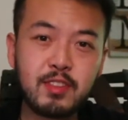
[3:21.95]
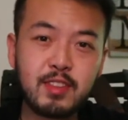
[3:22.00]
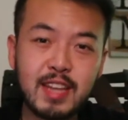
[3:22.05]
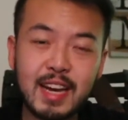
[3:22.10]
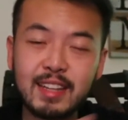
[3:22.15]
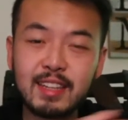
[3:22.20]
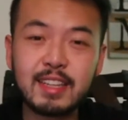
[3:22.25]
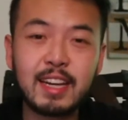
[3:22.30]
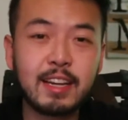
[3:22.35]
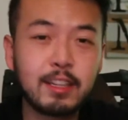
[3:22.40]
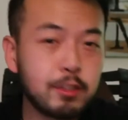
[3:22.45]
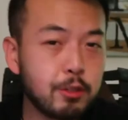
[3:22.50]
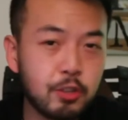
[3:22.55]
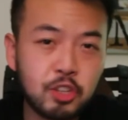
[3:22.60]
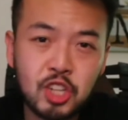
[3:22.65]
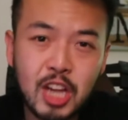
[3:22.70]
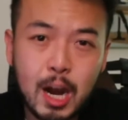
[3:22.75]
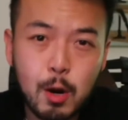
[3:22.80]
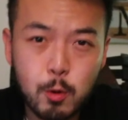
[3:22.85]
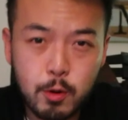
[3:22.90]
dedicated to
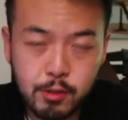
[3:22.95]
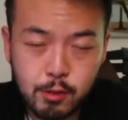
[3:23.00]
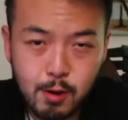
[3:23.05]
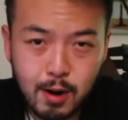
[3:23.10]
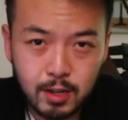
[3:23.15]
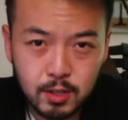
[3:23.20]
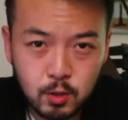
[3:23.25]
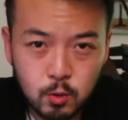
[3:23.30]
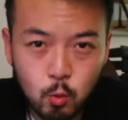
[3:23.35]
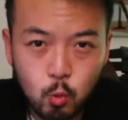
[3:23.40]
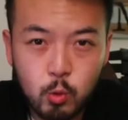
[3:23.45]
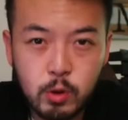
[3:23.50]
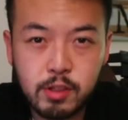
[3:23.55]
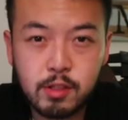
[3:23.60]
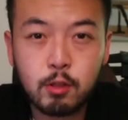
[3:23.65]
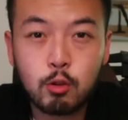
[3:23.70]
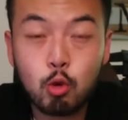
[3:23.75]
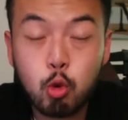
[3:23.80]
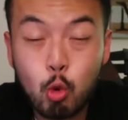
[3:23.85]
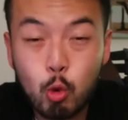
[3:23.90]
shower thoughts
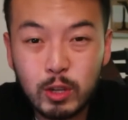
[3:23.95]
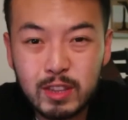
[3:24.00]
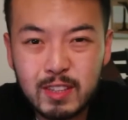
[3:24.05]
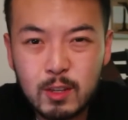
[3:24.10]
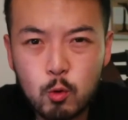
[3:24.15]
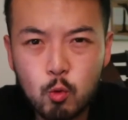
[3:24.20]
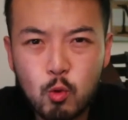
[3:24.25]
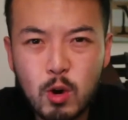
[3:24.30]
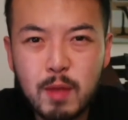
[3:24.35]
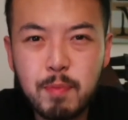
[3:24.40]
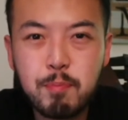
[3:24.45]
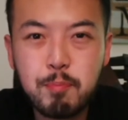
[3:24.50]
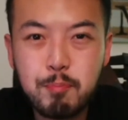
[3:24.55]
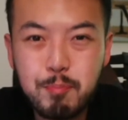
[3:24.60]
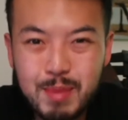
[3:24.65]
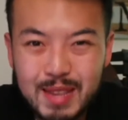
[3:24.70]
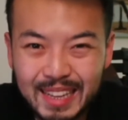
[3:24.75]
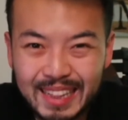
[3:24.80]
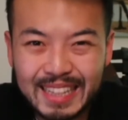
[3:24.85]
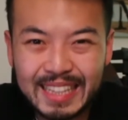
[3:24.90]
with
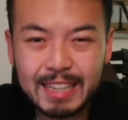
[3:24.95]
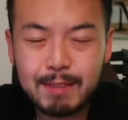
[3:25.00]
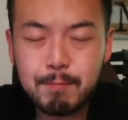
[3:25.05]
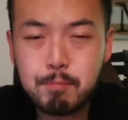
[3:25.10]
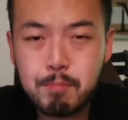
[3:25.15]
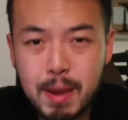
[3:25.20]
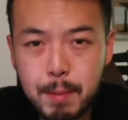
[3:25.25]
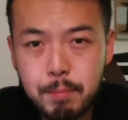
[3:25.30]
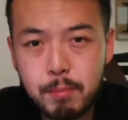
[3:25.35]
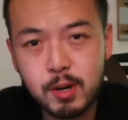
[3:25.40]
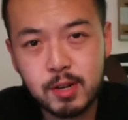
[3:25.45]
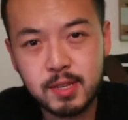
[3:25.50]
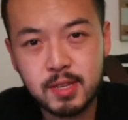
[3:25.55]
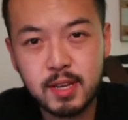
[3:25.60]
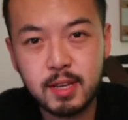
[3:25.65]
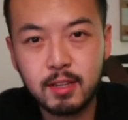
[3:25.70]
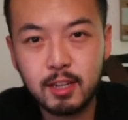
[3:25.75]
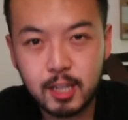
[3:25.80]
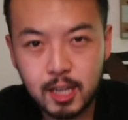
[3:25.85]
21 million members in the